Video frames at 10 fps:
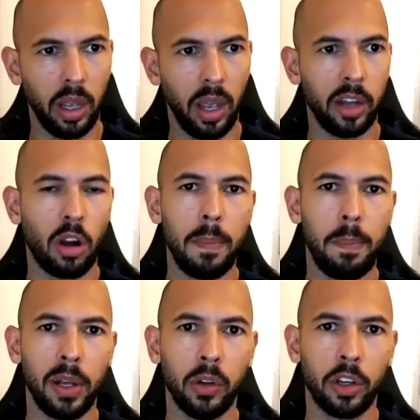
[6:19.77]
and try and
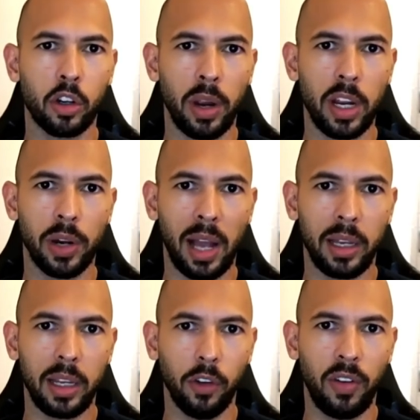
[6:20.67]
build and create a
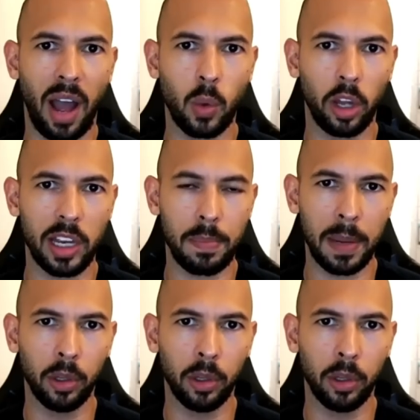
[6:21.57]
reality full of high quality